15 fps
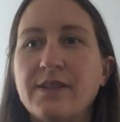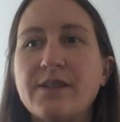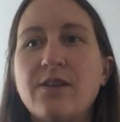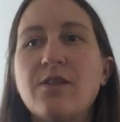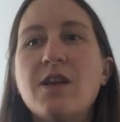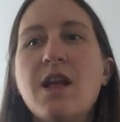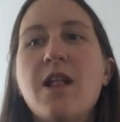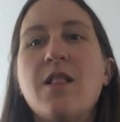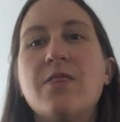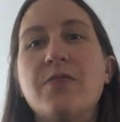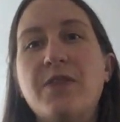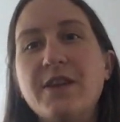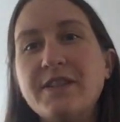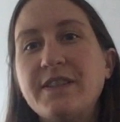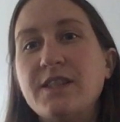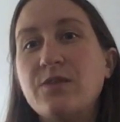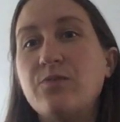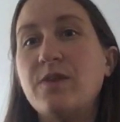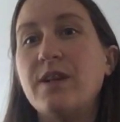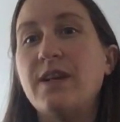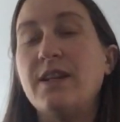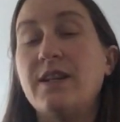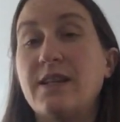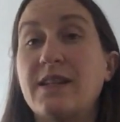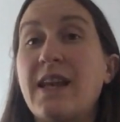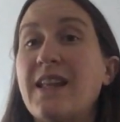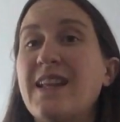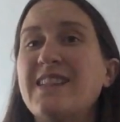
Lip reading: So this is when, again,